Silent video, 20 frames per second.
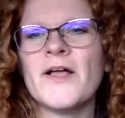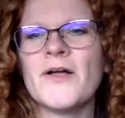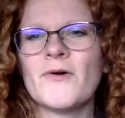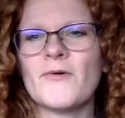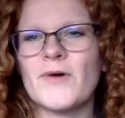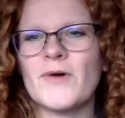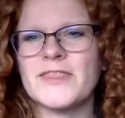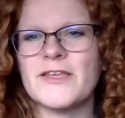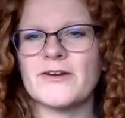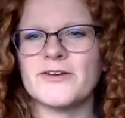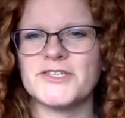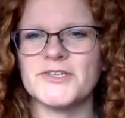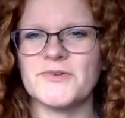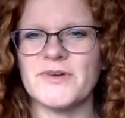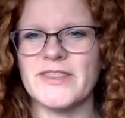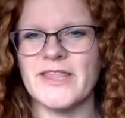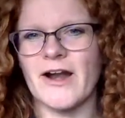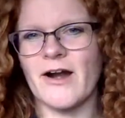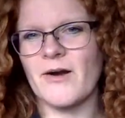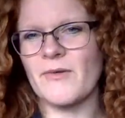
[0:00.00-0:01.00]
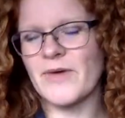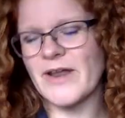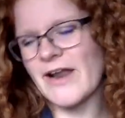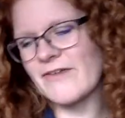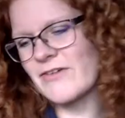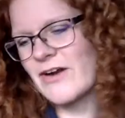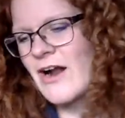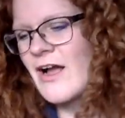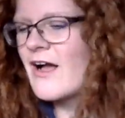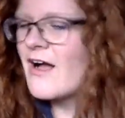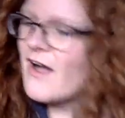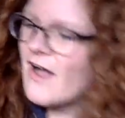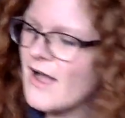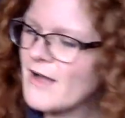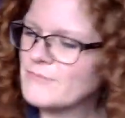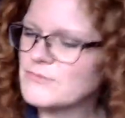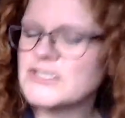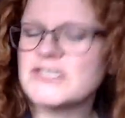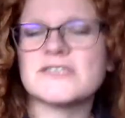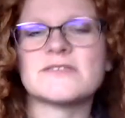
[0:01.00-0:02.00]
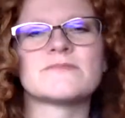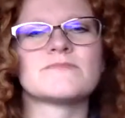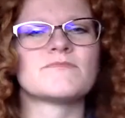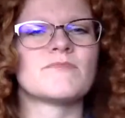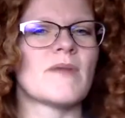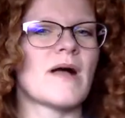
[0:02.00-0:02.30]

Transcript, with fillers: what they're doing there or whatever. I'm just,